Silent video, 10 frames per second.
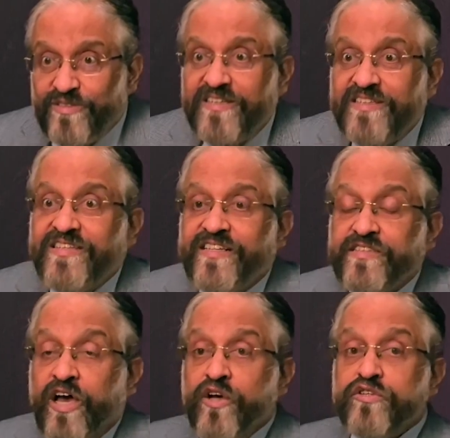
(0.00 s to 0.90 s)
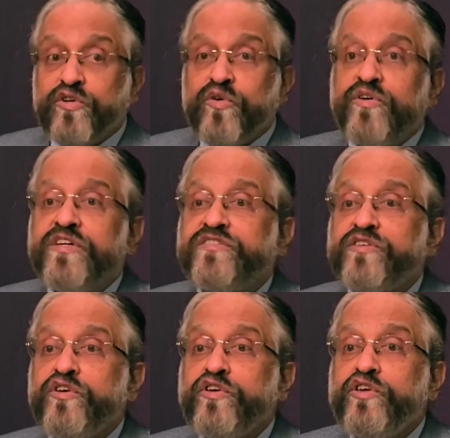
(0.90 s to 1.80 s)
other things. So it's
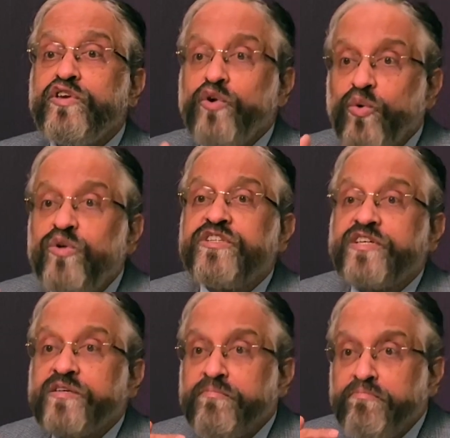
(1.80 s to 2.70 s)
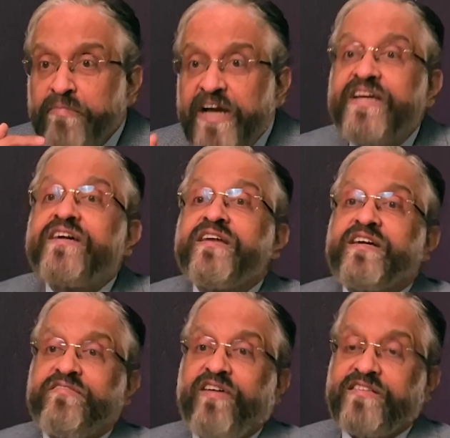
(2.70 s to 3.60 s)
a huge medical
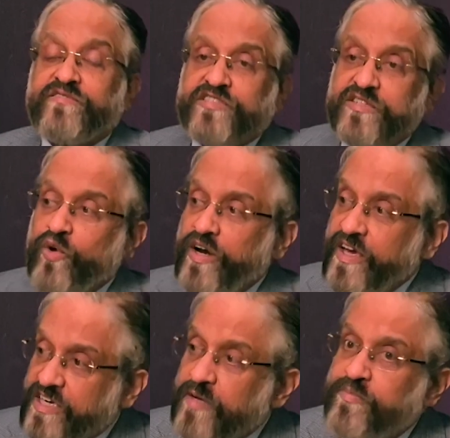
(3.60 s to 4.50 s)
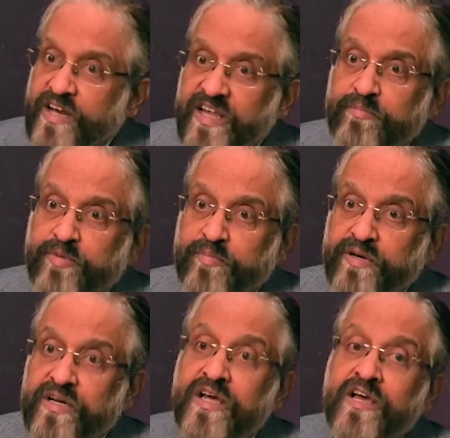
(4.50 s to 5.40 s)
advance, which is what I keep telling
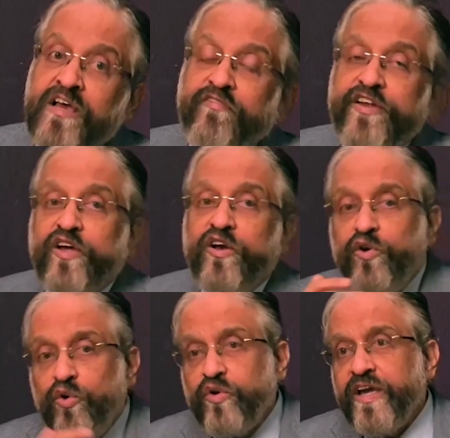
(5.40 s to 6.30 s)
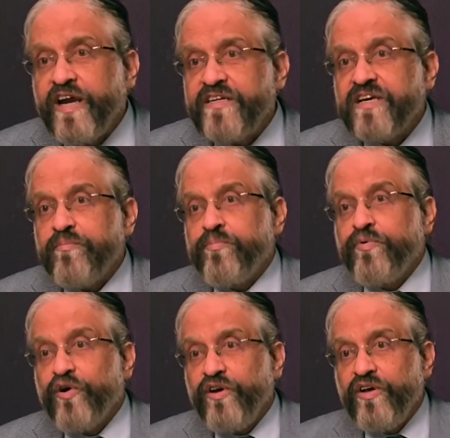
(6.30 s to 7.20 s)
people. When you're looking at them
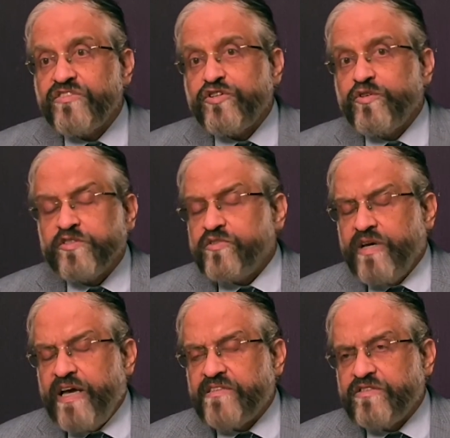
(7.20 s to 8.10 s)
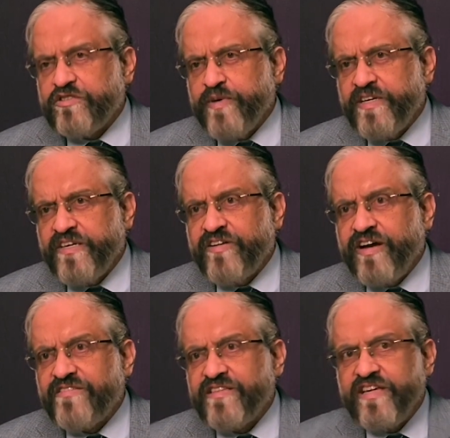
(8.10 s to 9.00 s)
purely as cosmetic
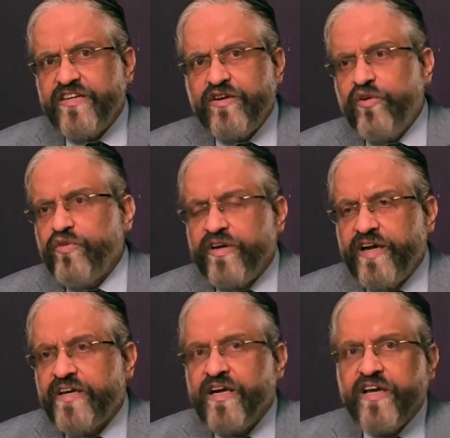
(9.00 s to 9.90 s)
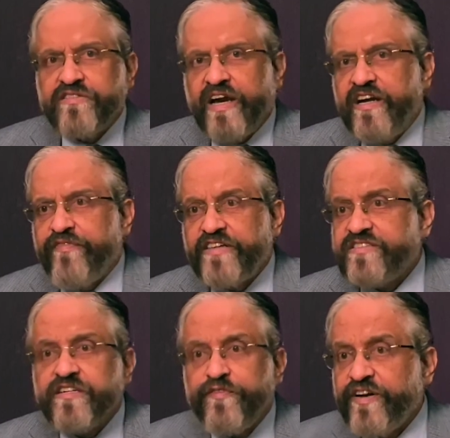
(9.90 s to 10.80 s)
drugs and then you're looking at side effects,
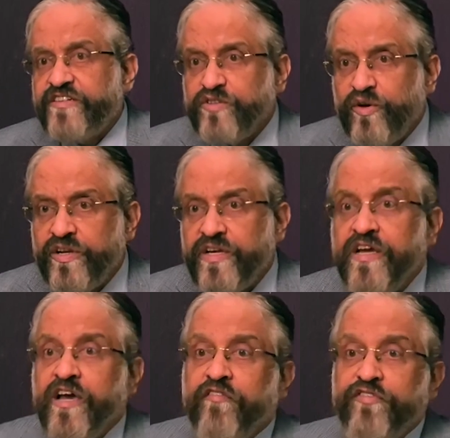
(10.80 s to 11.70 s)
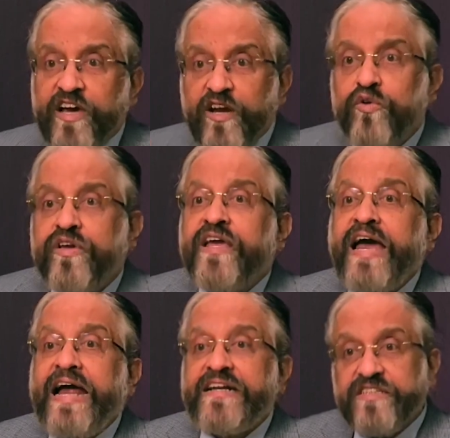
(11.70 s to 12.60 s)
a different story. We are
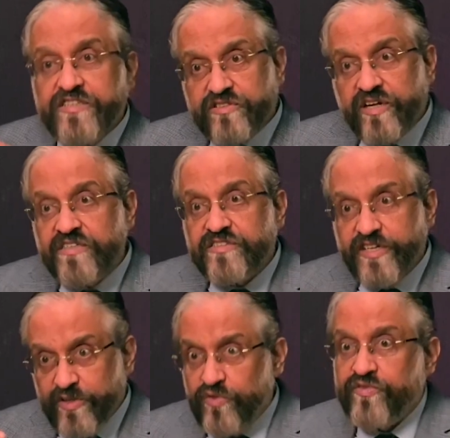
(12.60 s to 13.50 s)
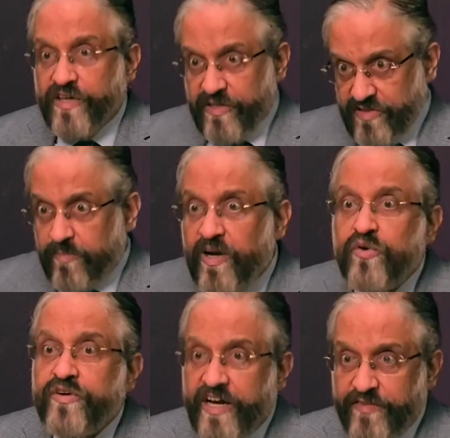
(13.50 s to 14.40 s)
looking at these drugs reducing,
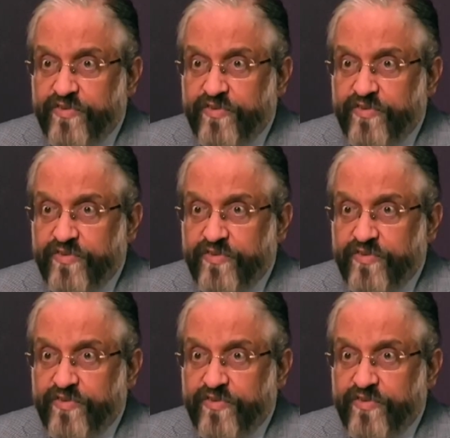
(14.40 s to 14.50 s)
semaglutide for